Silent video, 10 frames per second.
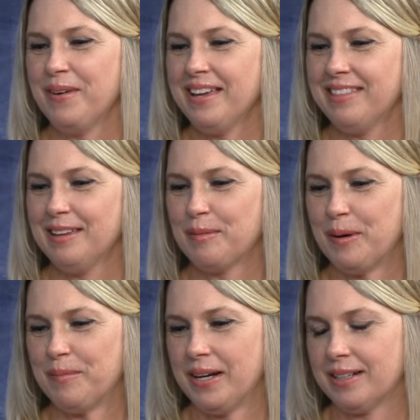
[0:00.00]
my thing
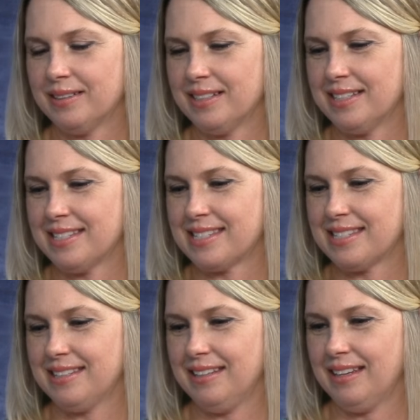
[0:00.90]
about Michael
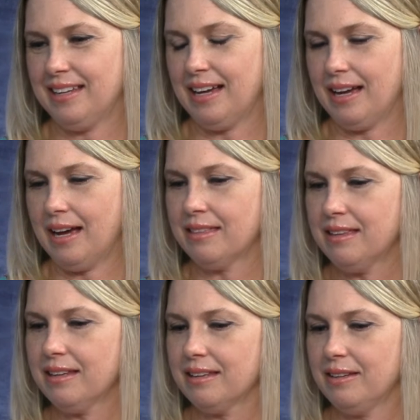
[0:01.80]
is, I
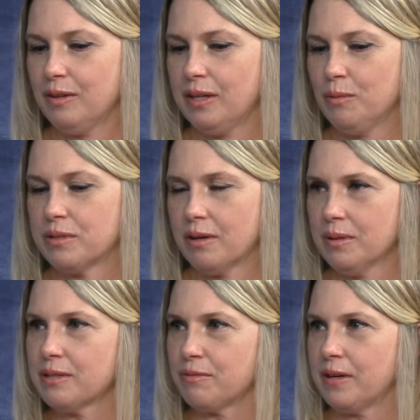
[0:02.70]
think he was
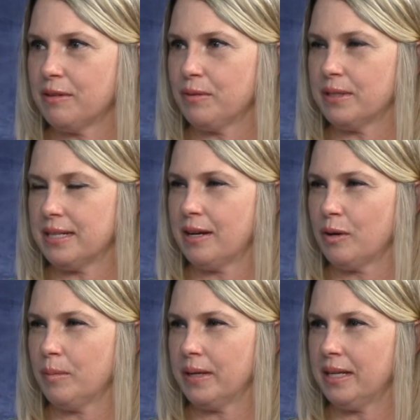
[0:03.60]
always a faithful
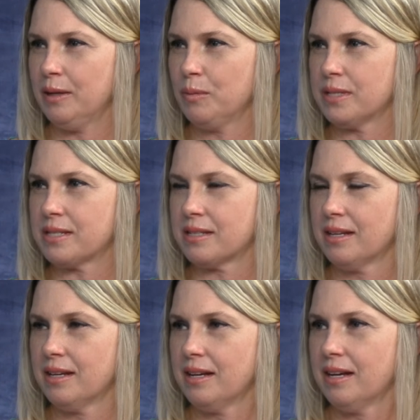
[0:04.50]
attender, but he was
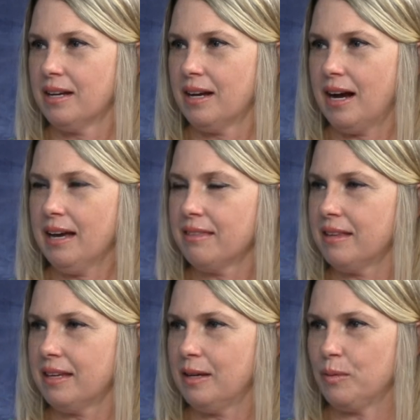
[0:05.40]
I
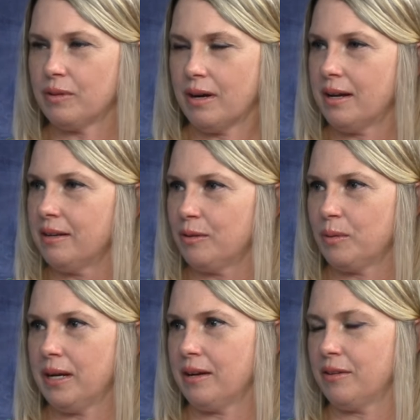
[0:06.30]
think he was on his
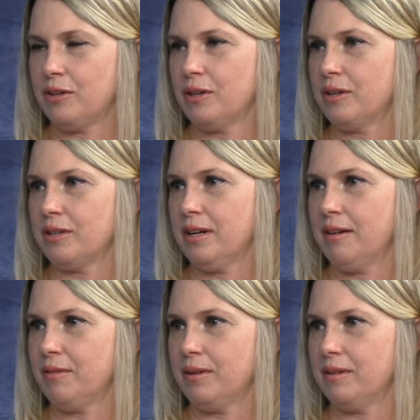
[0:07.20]
way out of the church
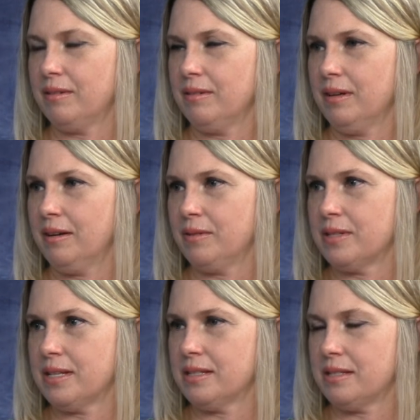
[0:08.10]
ever ever
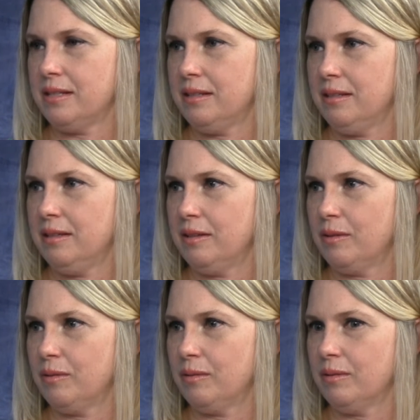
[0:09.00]
since he, you
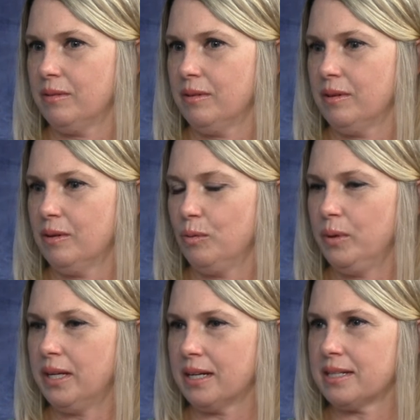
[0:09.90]
know,
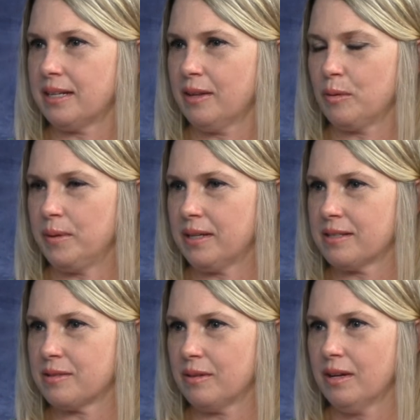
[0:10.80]
we got together
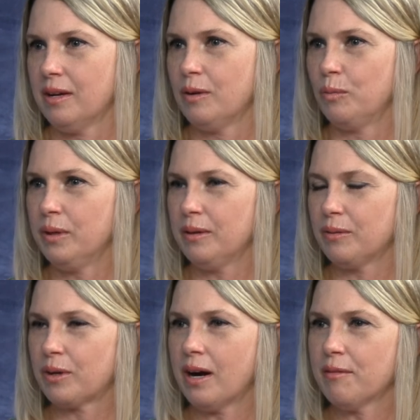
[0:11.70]
because we
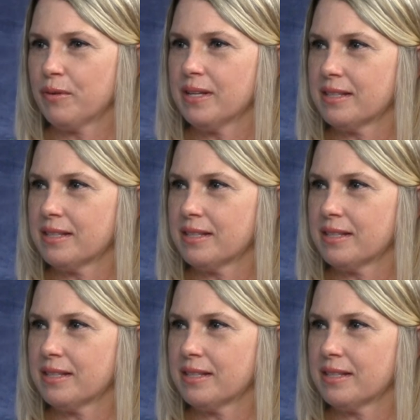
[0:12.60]
conference. Even when